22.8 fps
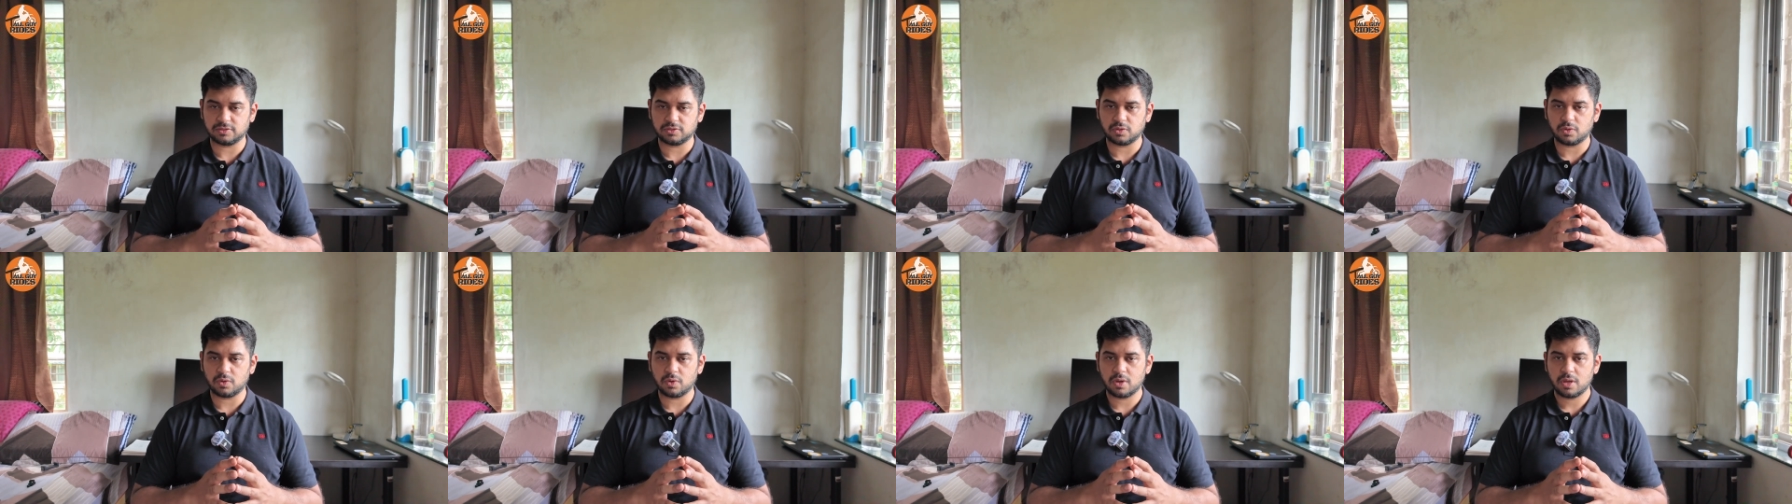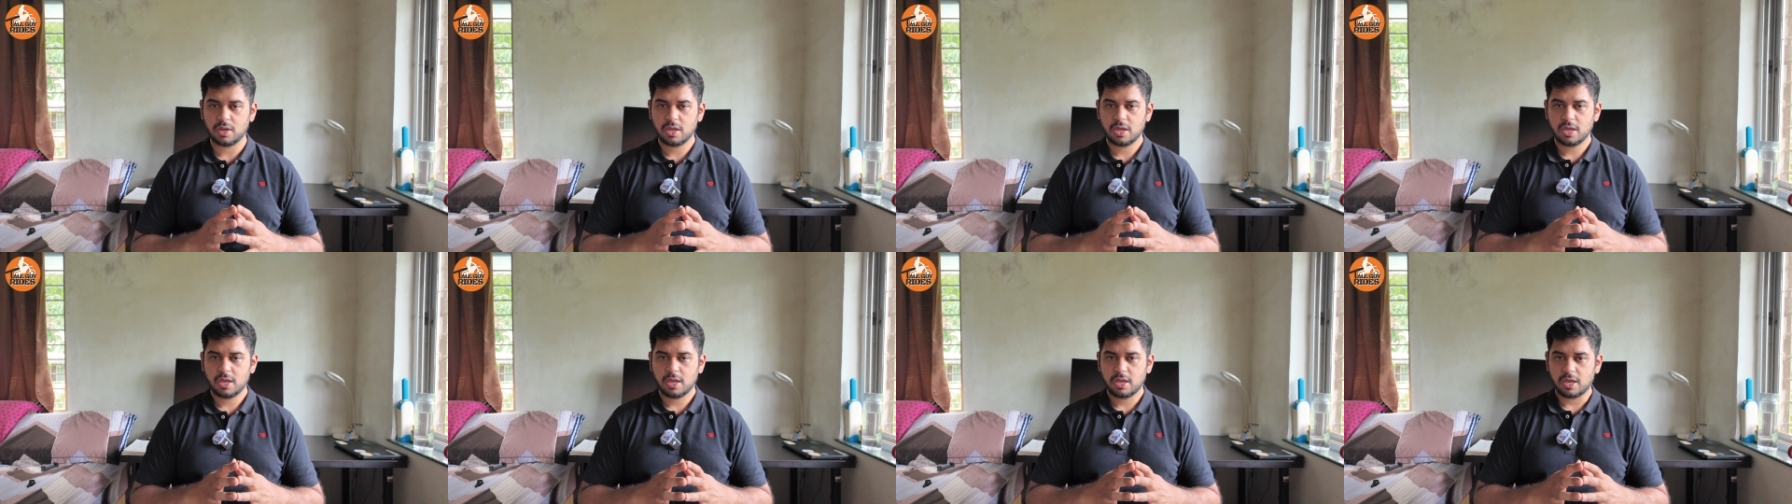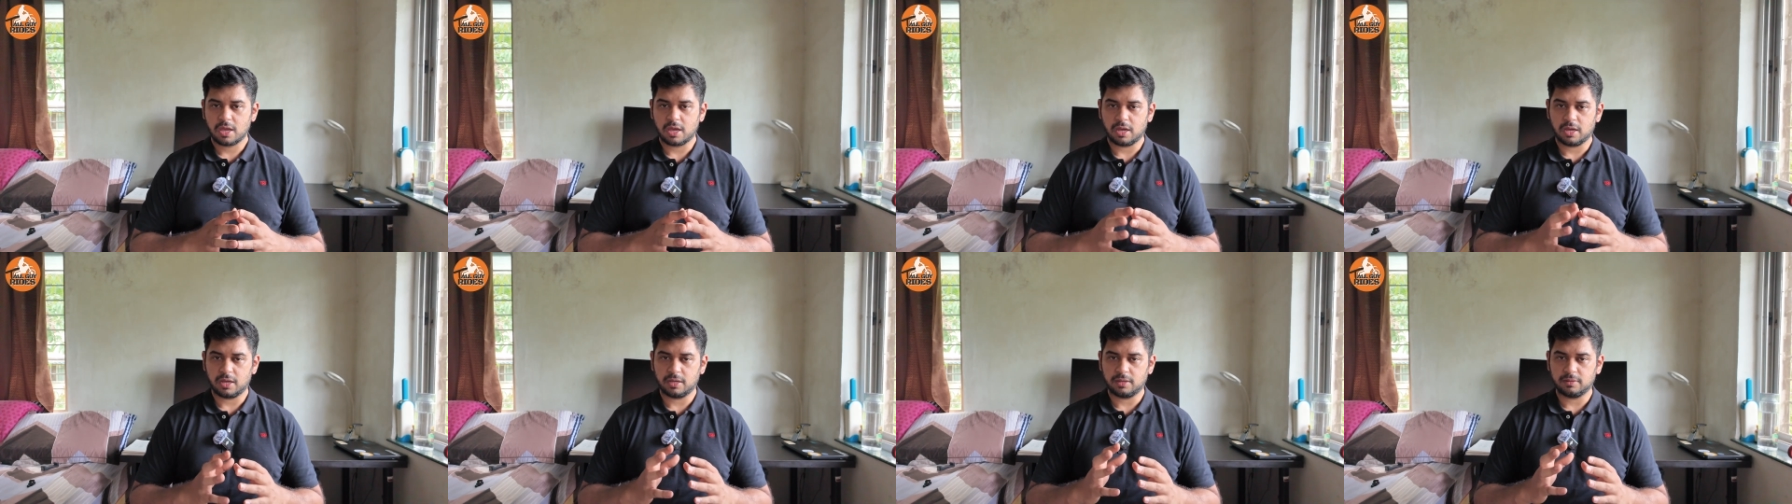So
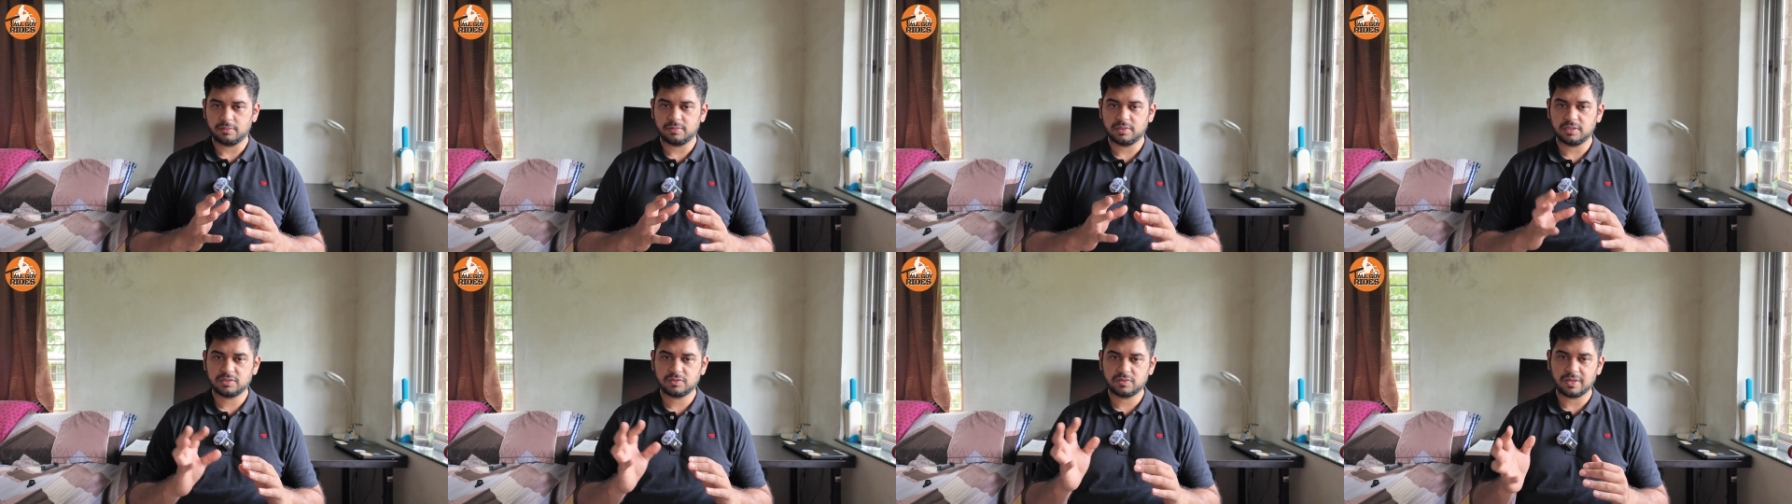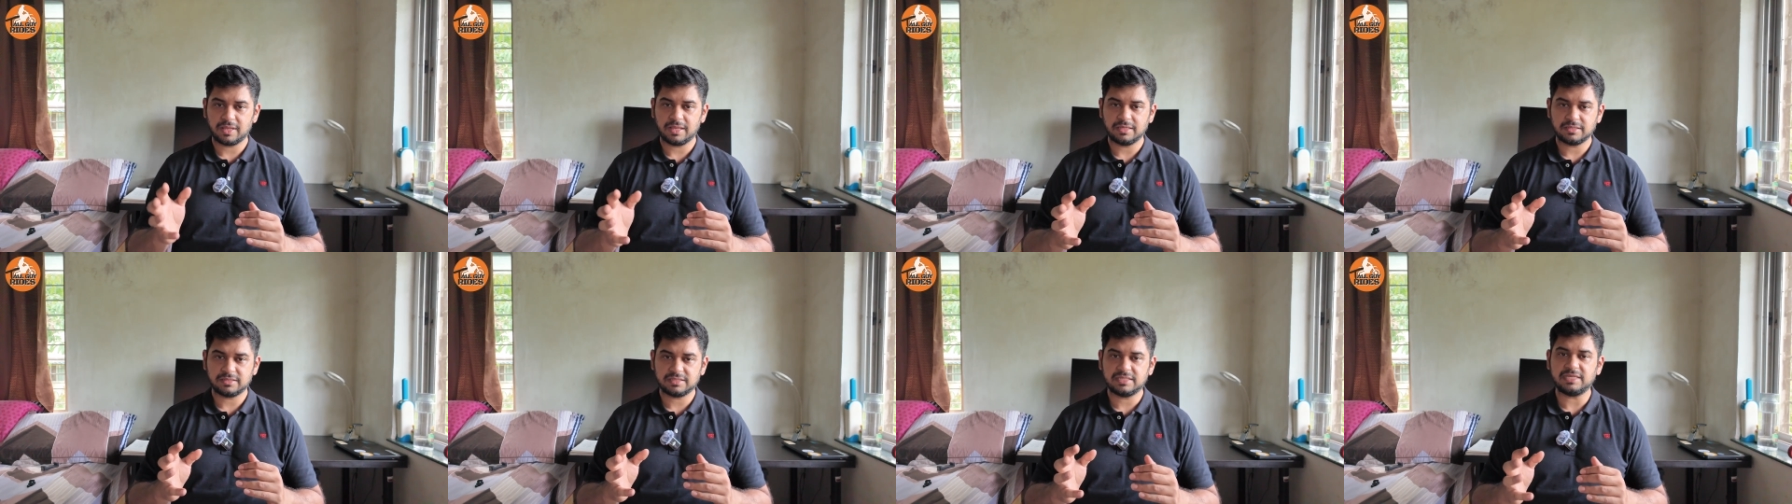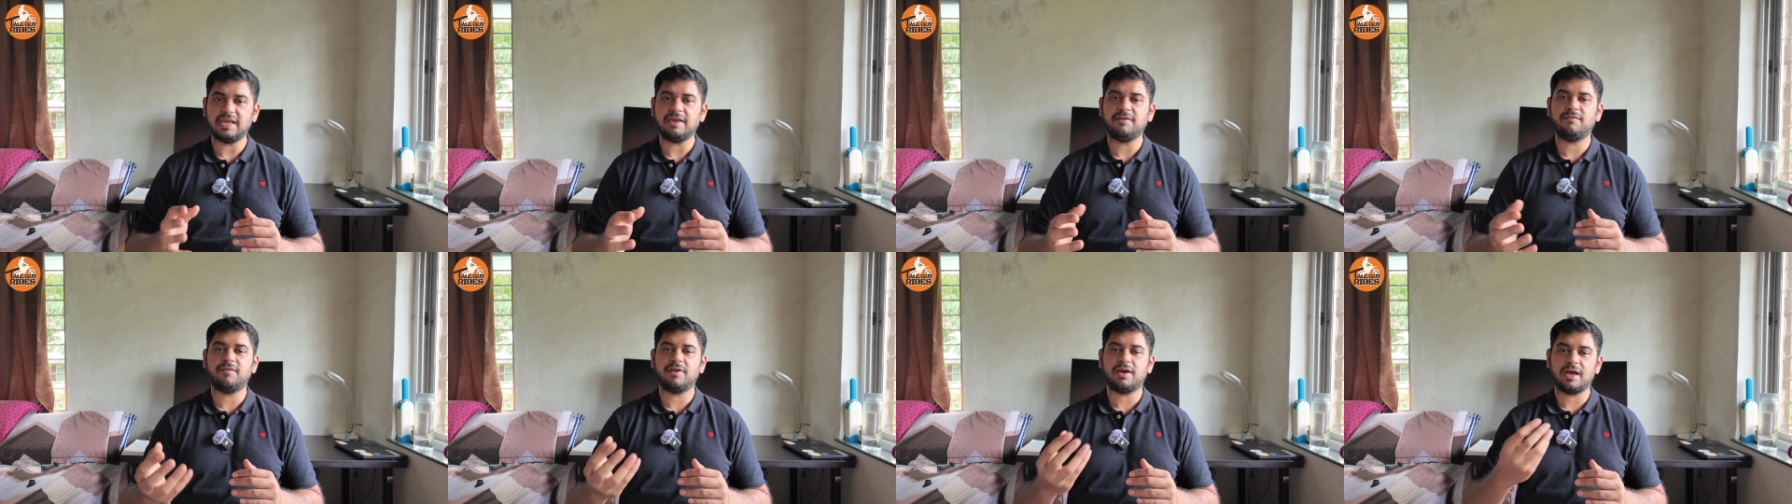This will
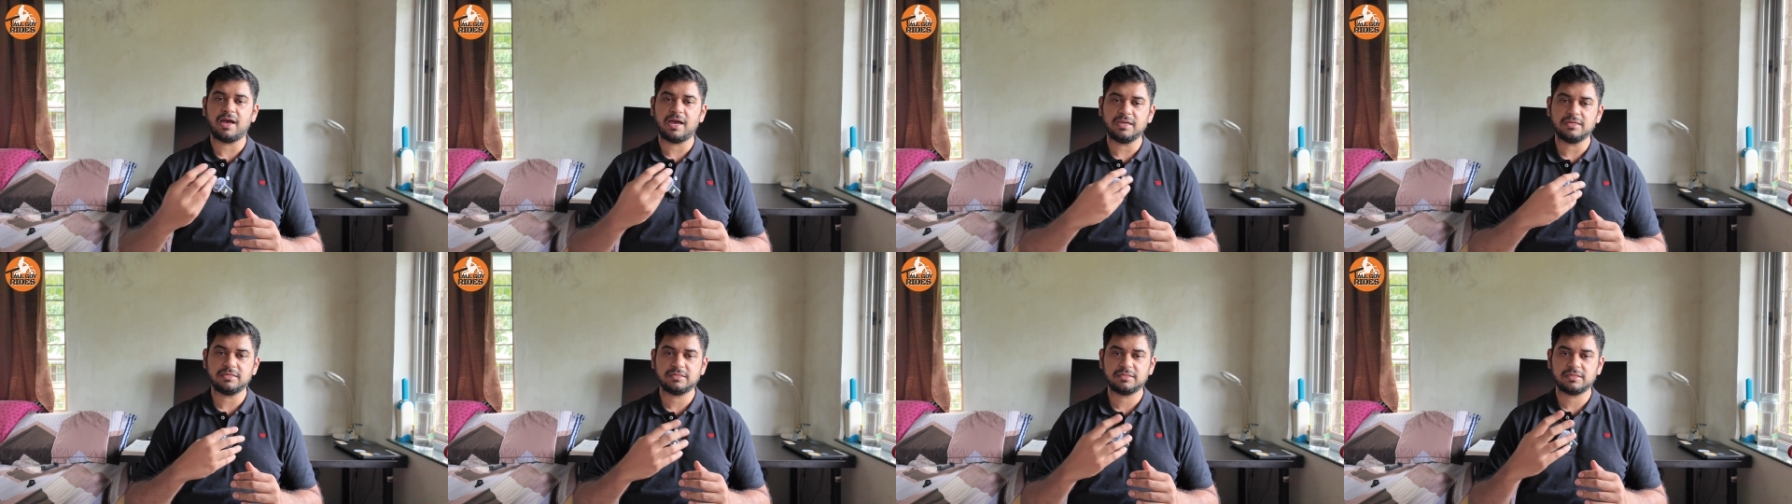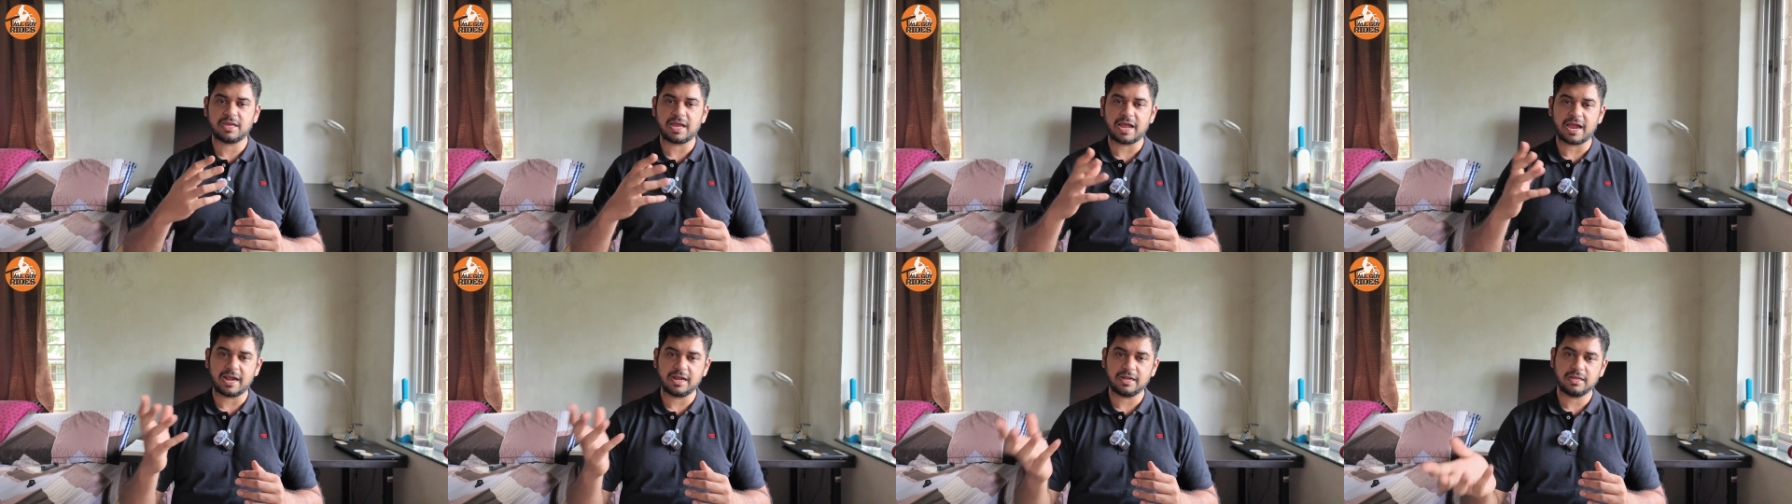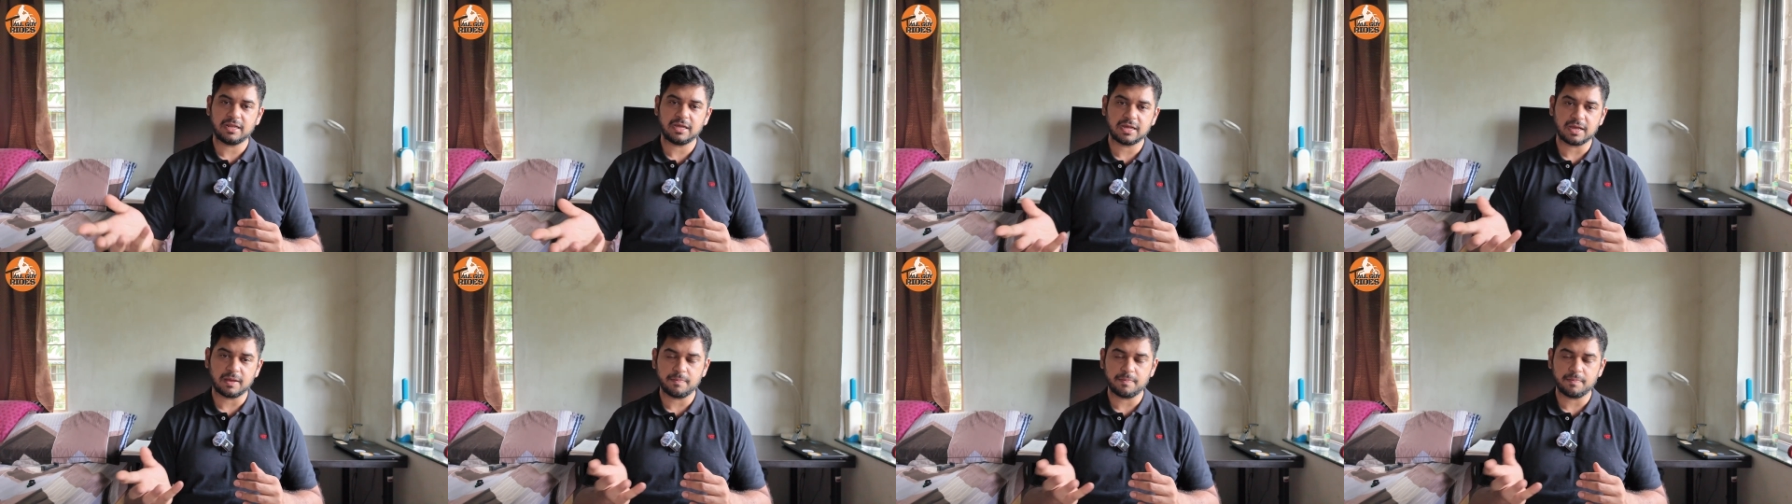save us and the